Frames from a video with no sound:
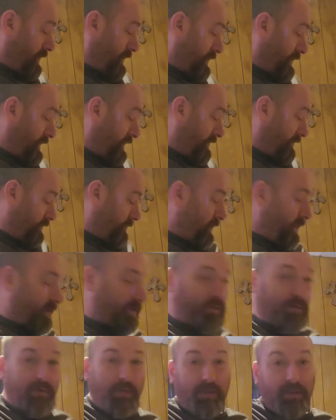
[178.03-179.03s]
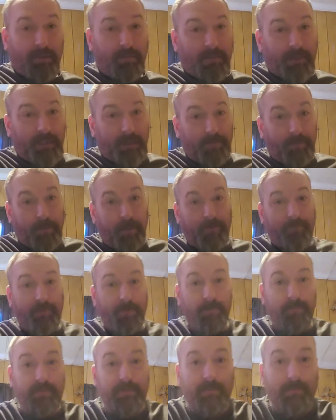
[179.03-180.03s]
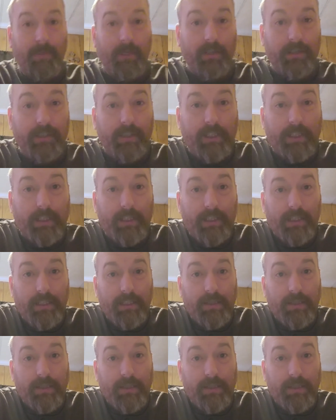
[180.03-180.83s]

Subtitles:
The next one is going to be Parfums de Marly